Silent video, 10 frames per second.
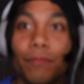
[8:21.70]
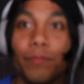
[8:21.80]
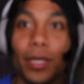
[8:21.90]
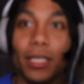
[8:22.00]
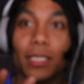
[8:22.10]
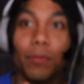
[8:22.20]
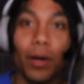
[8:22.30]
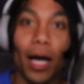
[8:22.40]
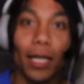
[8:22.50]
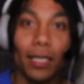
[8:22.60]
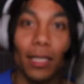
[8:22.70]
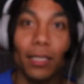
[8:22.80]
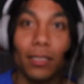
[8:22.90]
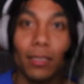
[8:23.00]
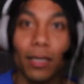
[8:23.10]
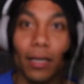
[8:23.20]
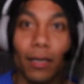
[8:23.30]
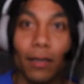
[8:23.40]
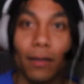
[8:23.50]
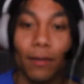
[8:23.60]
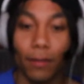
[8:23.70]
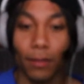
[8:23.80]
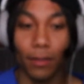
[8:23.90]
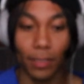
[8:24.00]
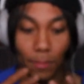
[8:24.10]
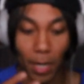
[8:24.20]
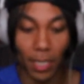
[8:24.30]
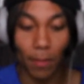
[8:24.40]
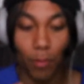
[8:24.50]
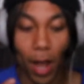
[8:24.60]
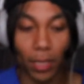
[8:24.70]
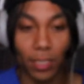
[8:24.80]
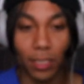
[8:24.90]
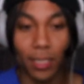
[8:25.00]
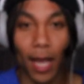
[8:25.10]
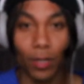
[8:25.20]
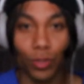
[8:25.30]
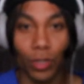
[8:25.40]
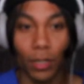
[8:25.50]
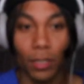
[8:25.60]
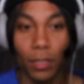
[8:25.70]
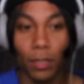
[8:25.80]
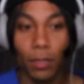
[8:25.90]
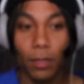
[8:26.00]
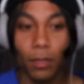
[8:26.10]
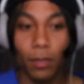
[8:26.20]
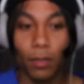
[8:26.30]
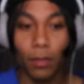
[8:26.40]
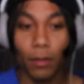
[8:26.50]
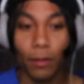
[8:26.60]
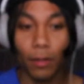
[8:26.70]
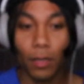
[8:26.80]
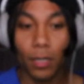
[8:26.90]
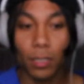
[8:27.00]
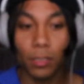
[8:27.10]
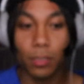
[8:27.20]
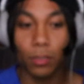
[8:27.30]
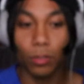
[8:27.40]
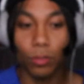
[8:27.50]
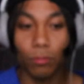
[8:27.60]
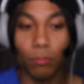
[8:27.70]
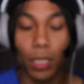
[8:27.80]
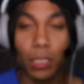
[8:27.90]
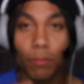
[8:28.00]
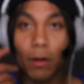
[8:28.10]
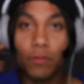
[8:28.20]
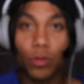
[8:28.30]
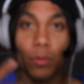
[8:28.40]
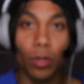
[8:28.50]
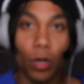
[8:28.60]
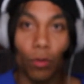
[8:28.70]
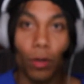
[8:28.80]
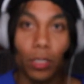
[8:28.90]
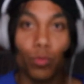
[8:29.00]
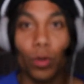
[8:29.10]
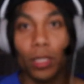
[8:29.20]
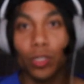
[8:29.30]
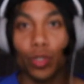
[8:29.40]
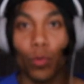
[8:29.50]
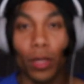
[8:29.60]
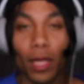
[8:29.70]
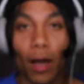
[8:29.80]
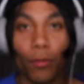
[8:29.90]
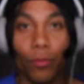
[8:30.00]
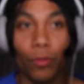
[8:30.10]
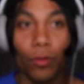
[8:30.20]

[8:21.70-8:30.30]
being somebody that's like somebody that practices tantra, because as above so below, as within so without,